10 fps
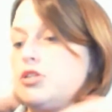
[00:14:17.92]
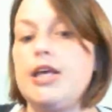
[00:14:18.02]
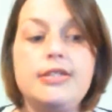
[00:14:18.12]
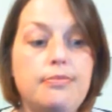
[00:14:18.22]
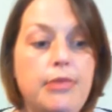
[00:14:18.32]
So
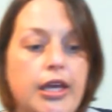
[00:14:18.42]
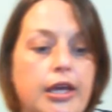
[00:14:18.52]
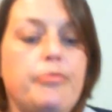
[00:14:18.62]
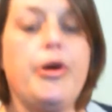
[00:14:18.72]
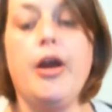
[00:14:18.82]
that's the
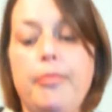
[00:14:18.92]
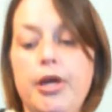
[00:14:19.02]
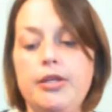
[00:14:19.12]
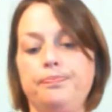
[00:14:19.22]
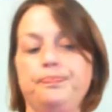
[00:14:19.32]
main
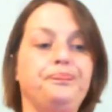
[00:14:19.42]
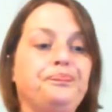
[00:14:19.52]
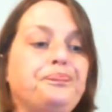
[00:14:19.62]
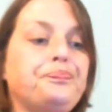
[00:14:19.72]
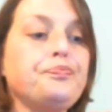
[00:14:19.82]
compartment.
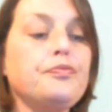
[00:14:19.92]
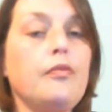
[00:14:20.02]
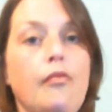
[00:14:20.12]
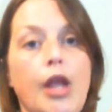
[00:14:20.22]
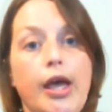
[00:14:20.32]

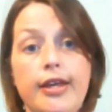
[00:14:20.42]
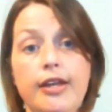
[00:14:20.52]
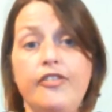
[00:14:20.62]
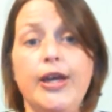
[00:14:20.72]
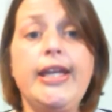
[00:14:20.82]
And
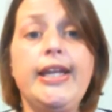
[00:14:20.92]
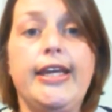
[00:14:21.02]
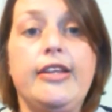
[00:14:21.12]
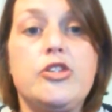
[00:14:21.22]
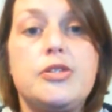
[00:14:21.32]
then
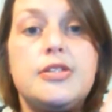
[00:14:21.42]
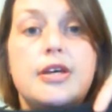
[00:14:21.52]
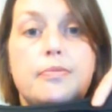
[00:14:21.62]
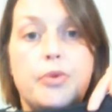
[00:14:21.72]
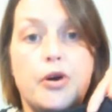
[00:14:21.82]
finally there's a
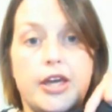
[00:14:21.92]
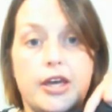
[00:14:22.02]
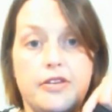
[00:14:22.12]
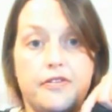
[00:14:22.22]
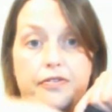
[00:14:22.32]
zip
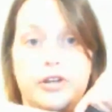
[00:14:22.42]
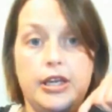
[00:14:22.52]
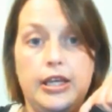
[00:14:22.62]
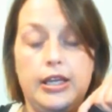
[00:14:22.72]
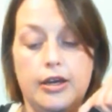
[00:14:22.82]
pocket at the
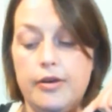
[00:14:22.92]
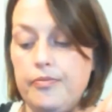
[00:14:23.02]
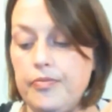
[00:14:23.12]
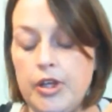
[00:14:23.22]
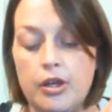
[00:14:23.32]
front
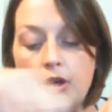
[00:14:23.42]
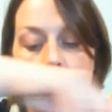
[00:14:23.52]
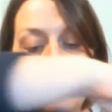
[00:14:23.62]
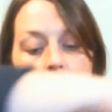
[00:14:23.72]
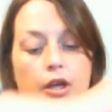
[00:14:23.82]
here,
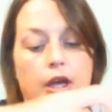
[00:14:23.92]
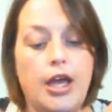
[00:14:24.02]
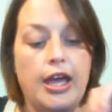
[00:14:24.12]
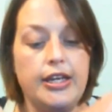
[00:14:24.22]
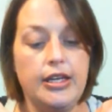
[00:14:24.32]

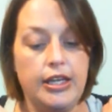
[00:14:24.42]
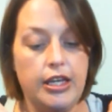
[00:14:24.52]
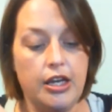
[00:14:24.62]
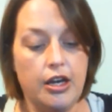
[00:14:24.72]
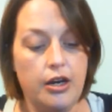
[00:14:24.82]
and in
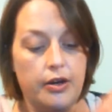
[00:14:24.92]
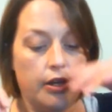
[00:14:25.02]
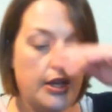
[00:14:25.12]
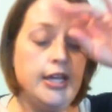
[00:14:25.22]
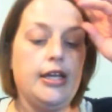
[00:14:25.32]
here
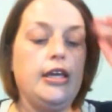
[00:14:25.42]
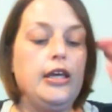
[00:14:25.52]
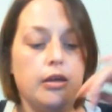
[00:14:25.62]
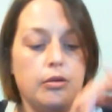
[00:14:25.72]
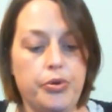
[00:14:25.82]
I
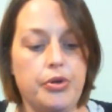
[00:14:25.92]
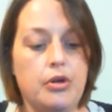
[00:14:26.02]
keep